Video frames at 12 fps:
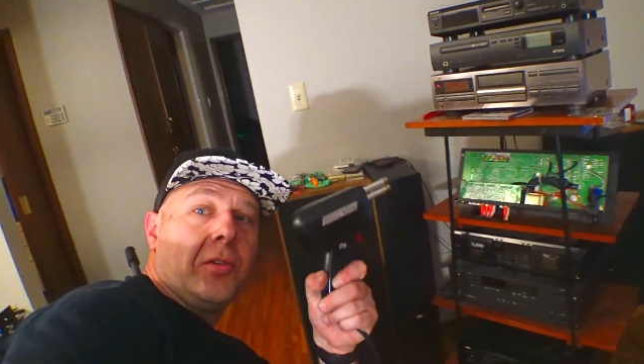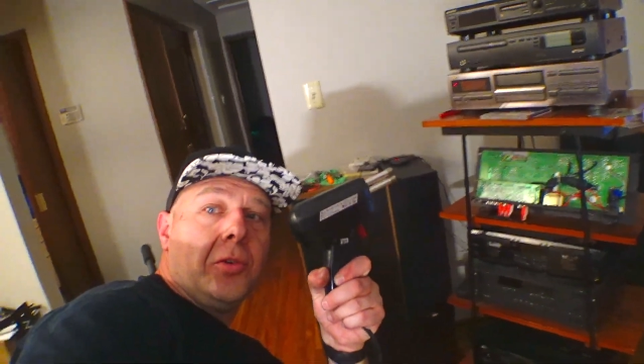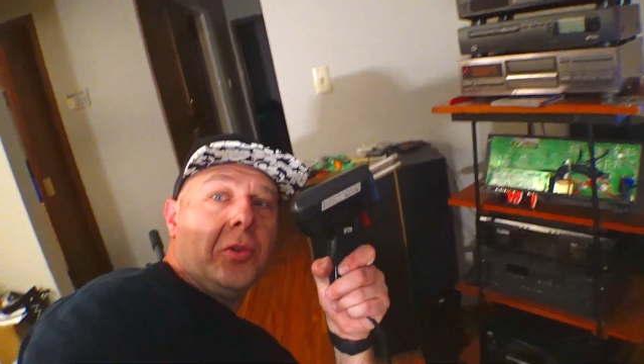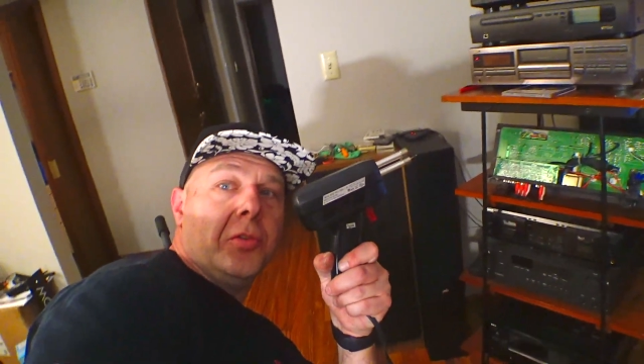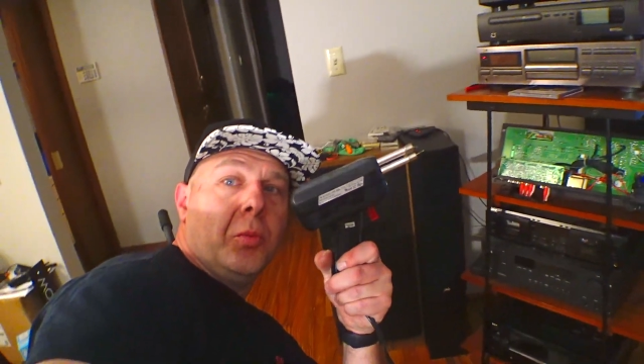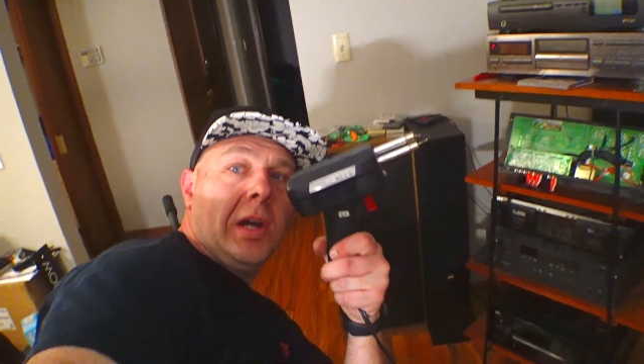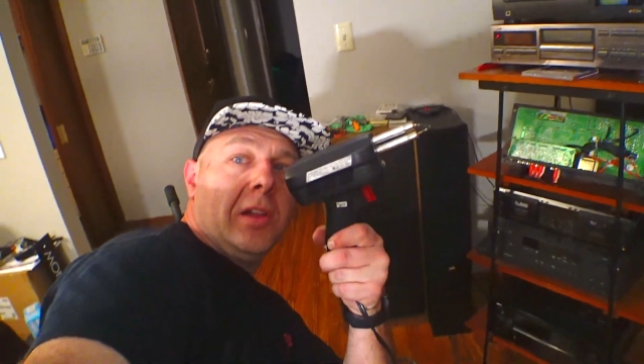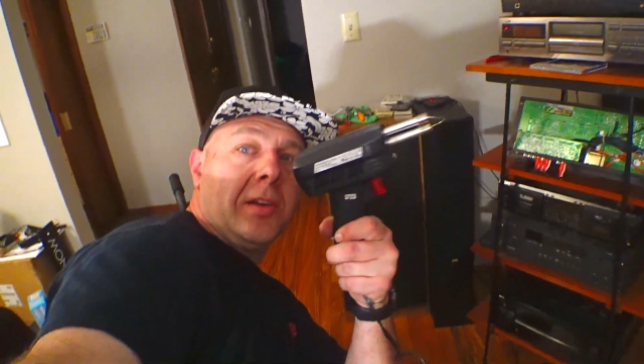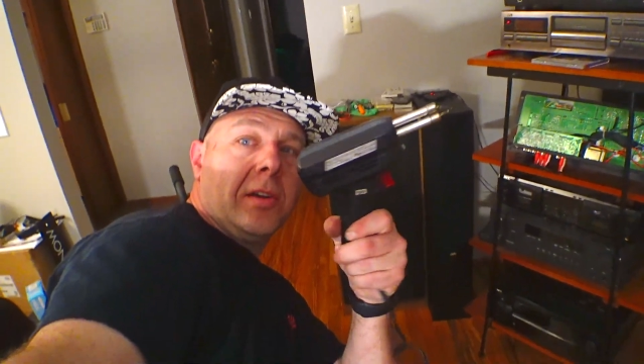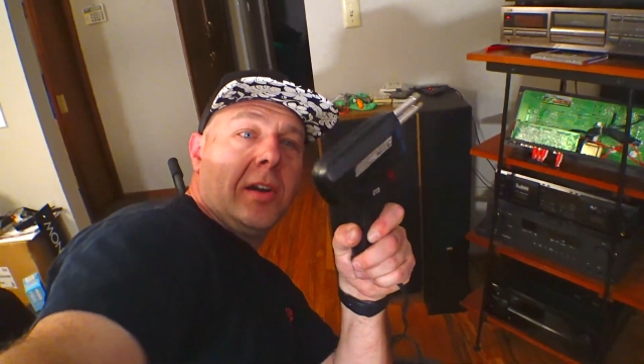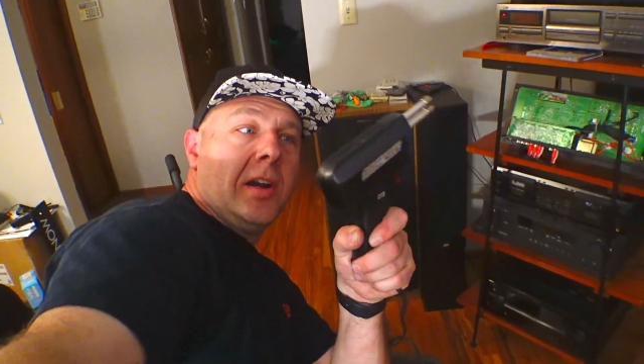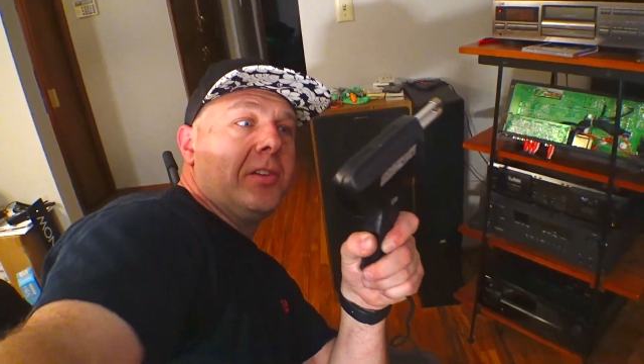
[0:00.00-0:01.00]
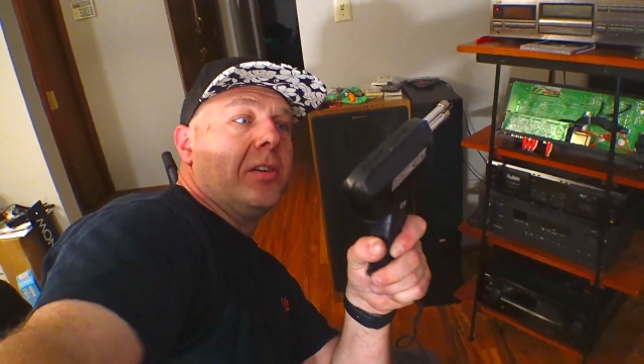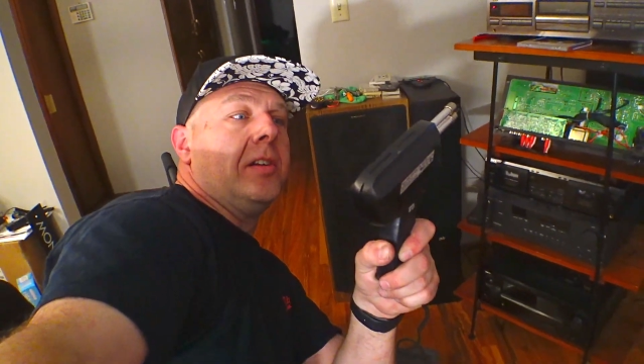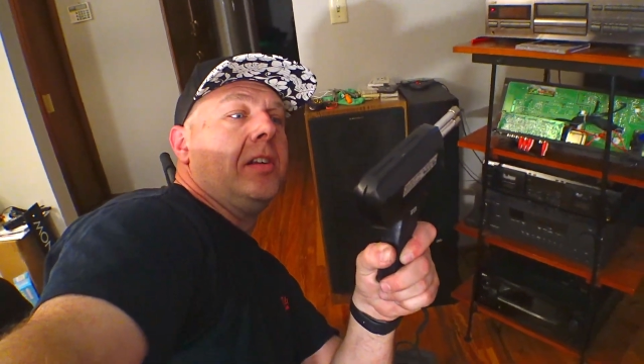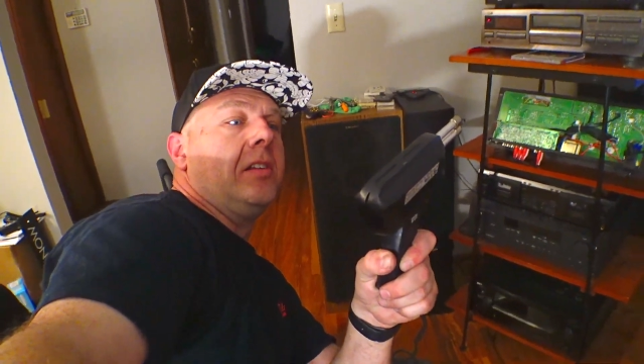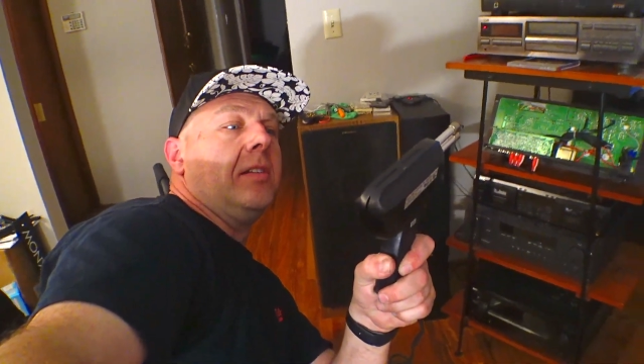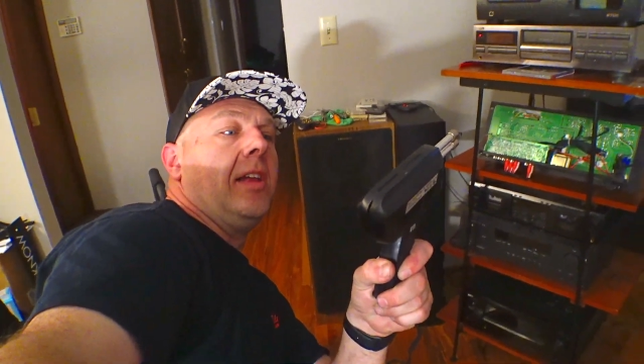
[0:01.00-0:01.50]
old Weller
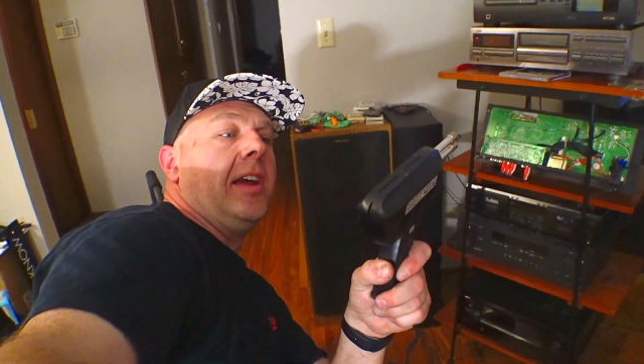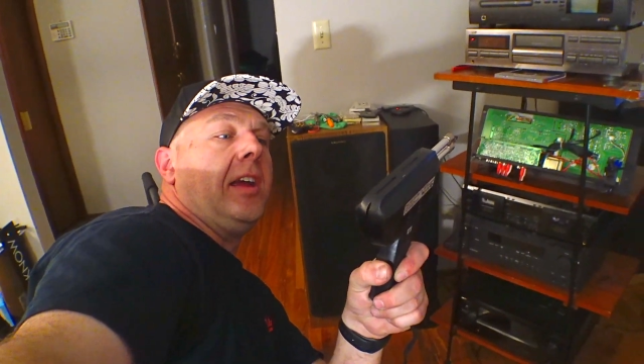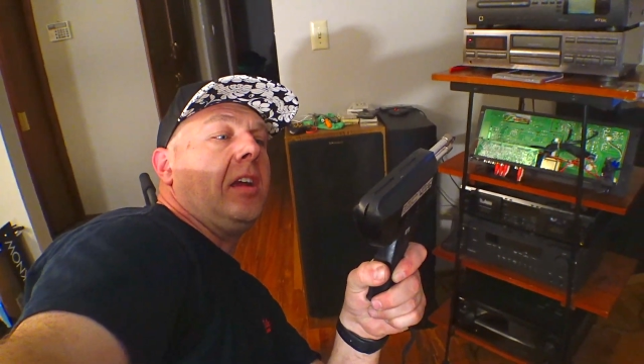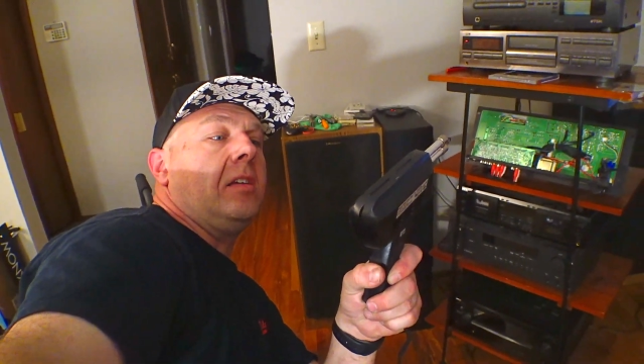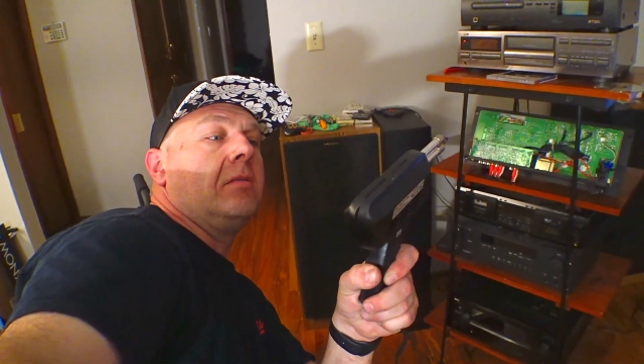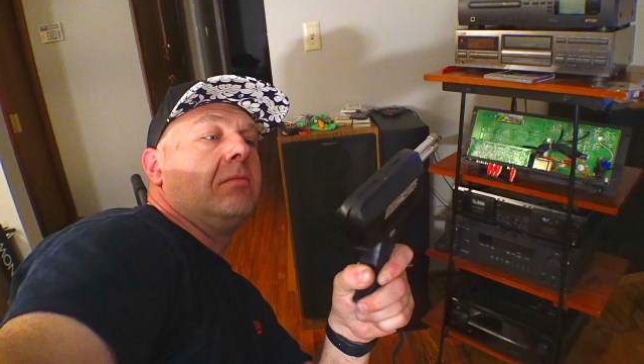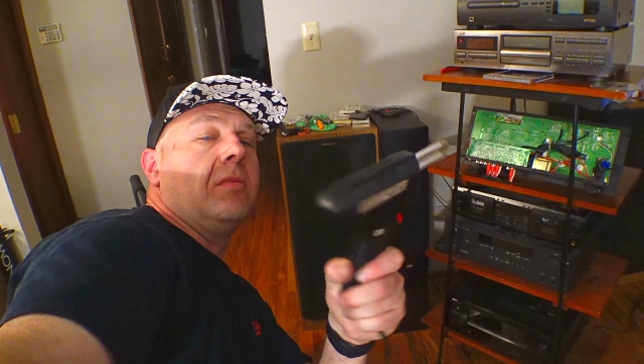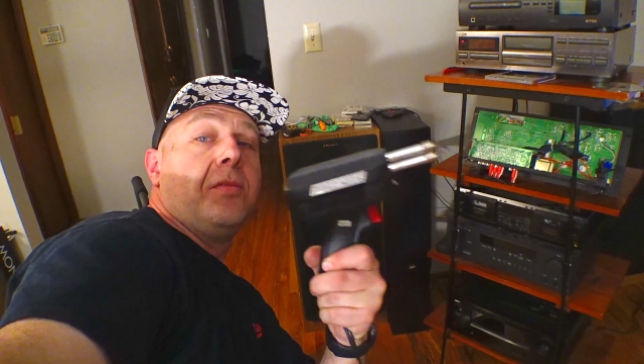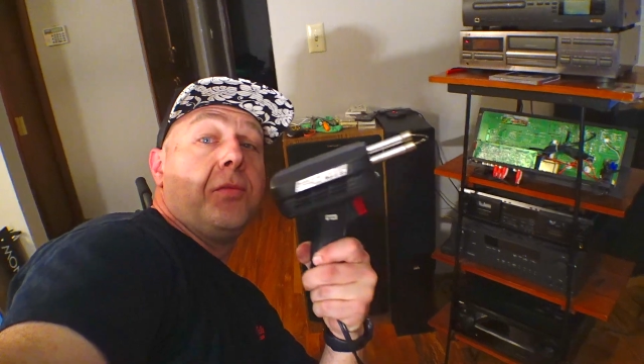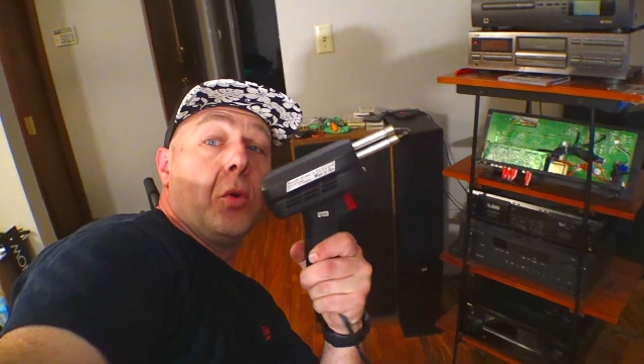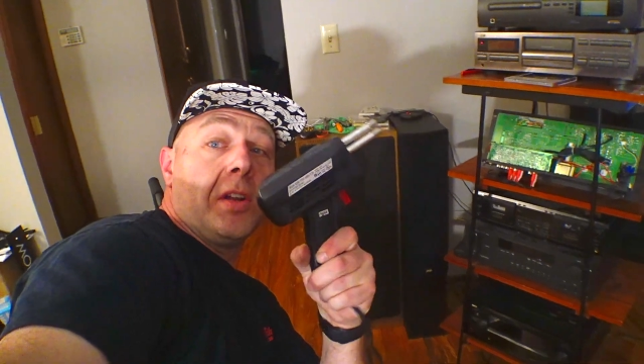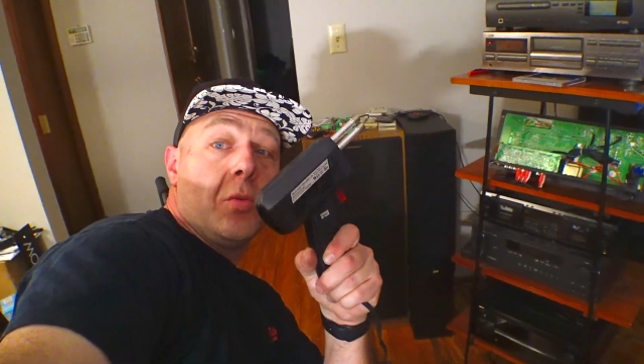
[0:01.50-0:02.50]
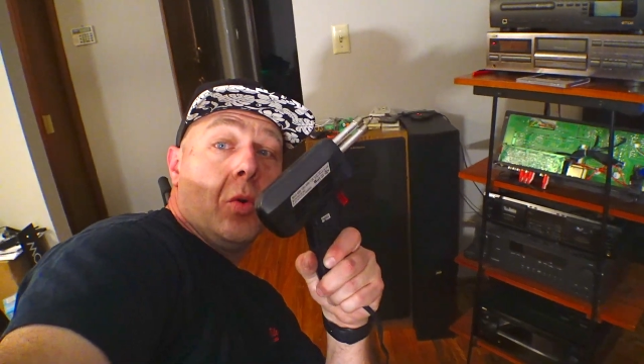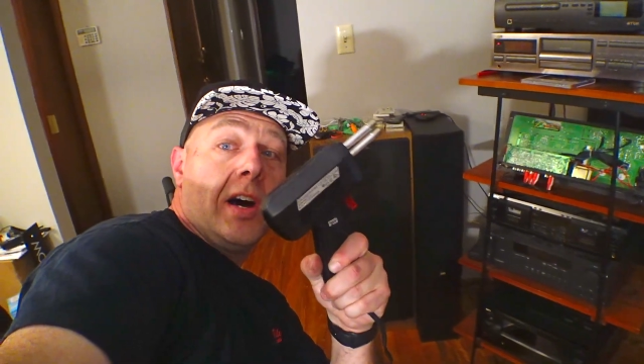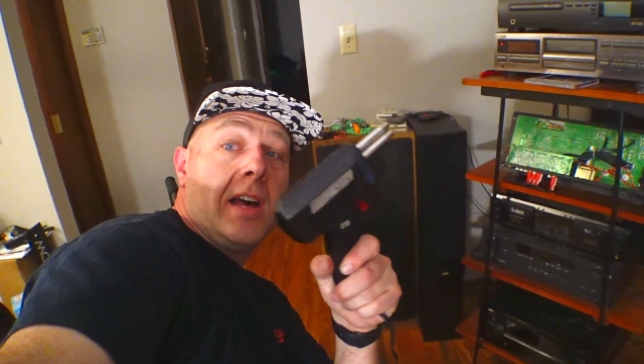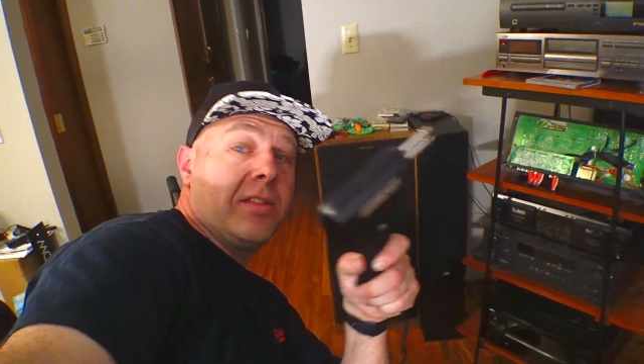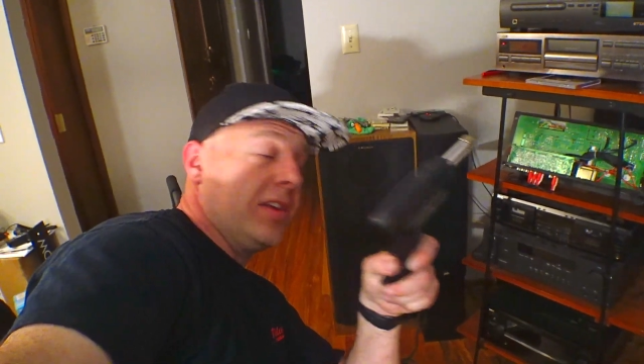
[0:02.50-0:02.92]
140 watt